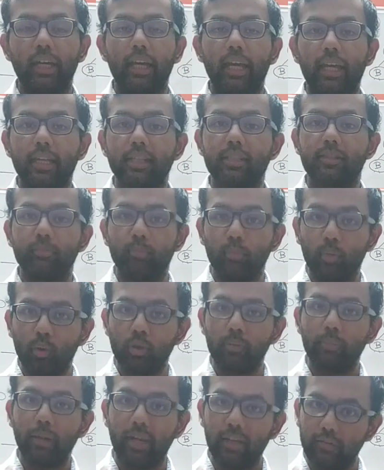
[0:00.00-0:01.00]
is
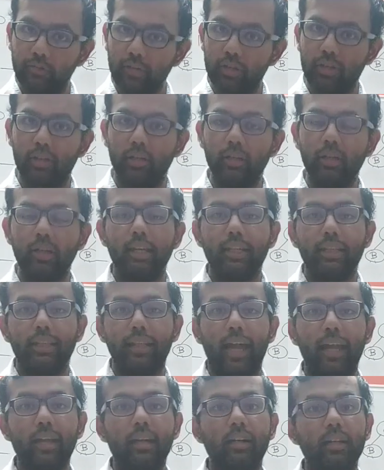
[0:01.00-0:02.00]
more beneficial
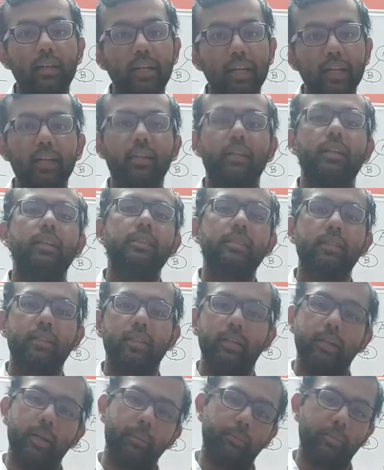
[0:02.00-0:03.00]
than a linked
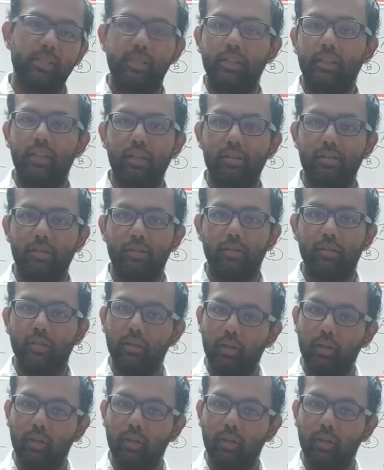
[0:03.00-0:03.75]
list representation.